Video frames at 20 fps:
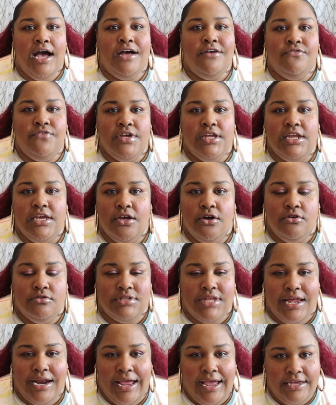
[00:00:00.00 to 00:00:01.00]
a video
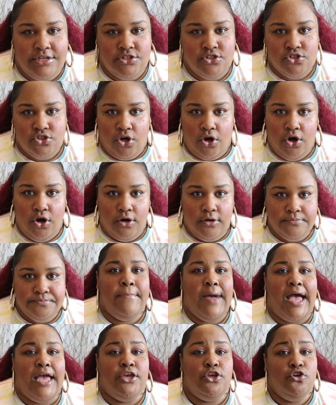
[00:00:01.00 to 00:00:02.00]
that I saw
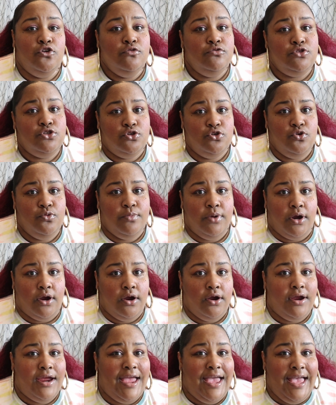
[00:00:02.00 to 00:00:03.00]
by
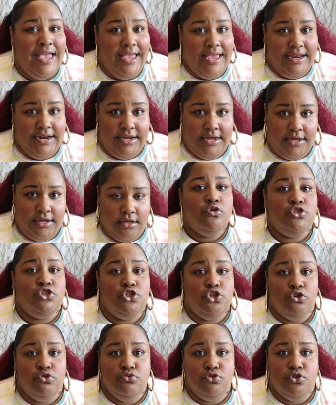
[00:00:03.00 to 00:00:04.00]
YouTuber Anna,
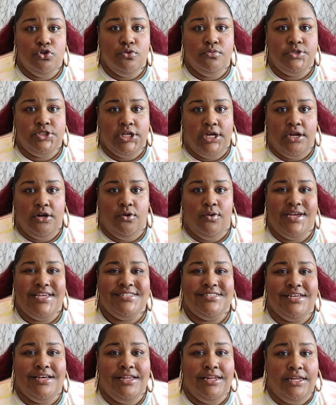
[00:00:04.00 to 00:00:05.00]
whose YouTube channel
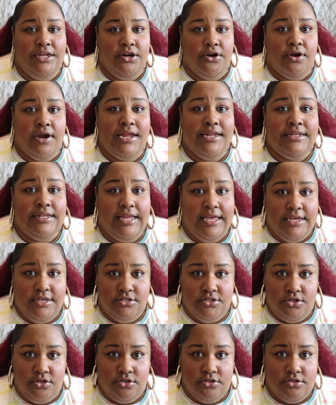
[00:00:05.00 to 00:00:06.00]
is
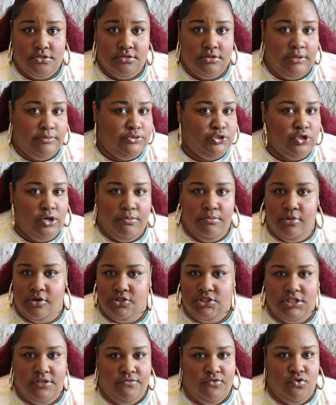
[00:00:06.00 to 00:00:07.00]
Glitterandlazers. I'm sure
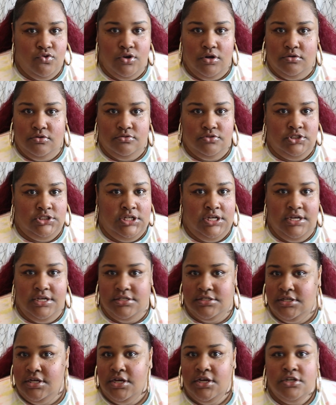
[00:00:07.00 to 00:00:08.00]
most of you know who she
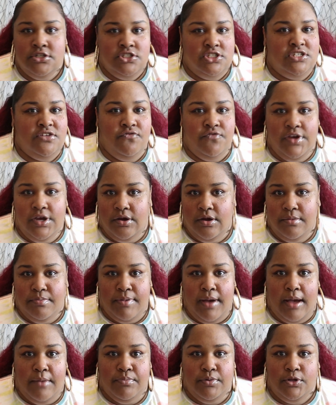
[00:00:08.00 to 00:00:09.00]
is. She's a very
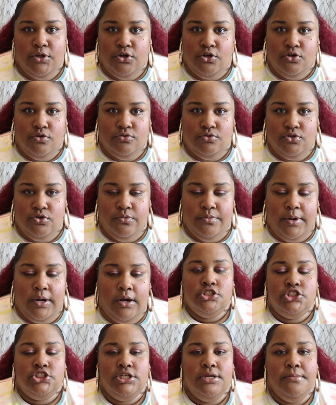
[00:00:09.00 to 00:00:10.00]
popular YouTuber.
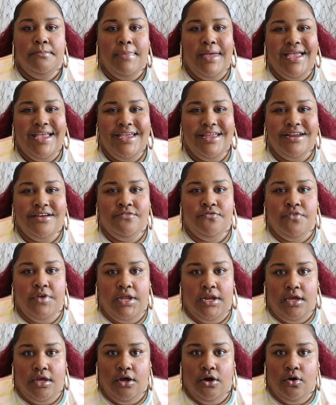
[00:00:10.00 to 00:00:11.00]
She made a
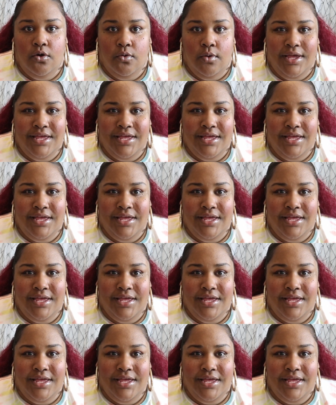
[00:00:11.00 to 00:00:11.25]
video